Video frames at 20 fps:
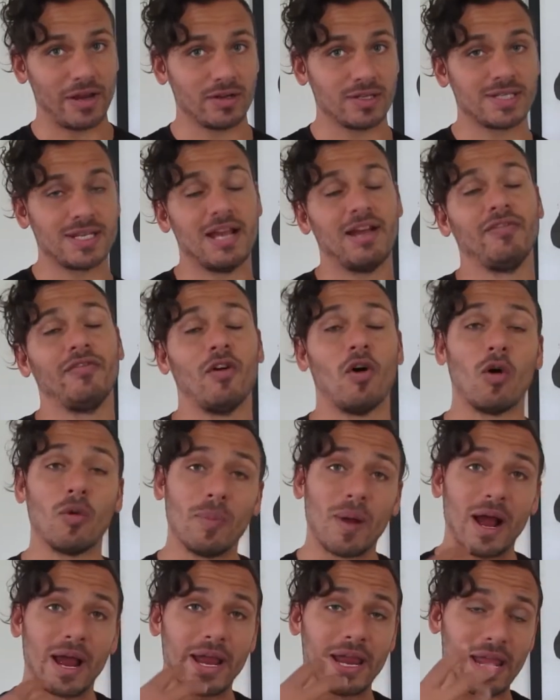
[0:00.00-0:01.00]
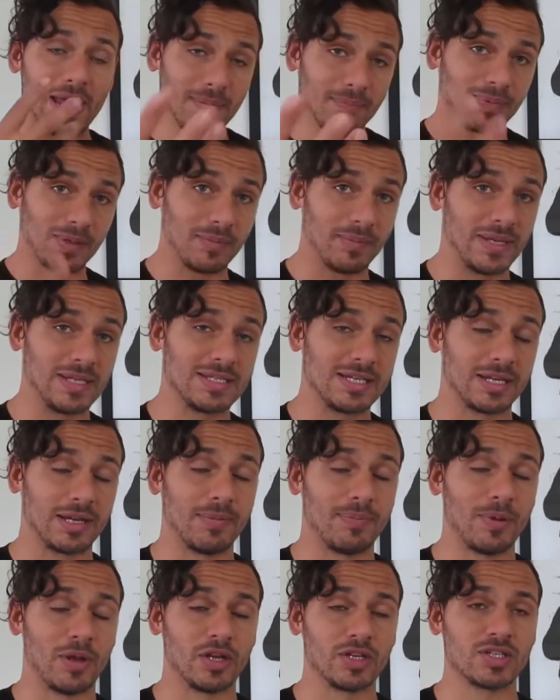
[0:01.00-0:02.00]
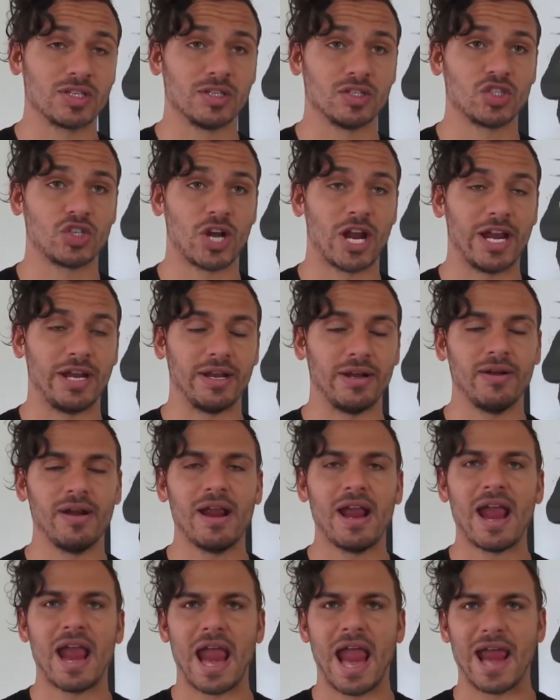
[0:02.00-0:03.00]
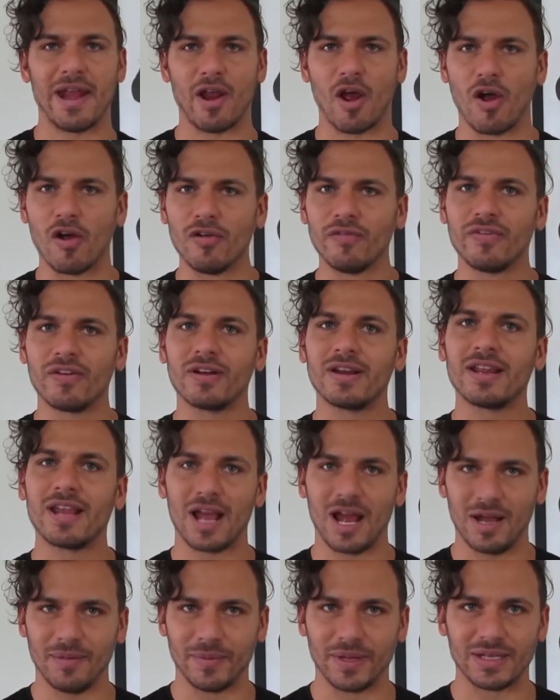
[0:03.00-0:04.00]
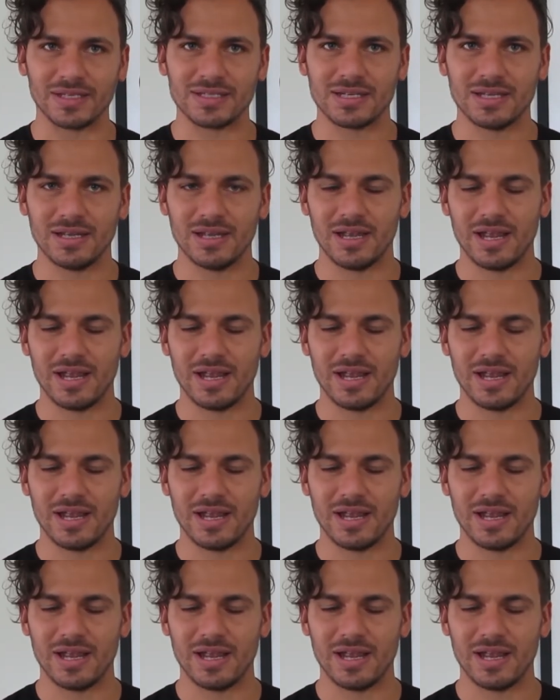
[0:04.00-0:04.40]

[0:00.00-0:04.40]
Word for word: yourself or by implementing a personal trainer and overcome it.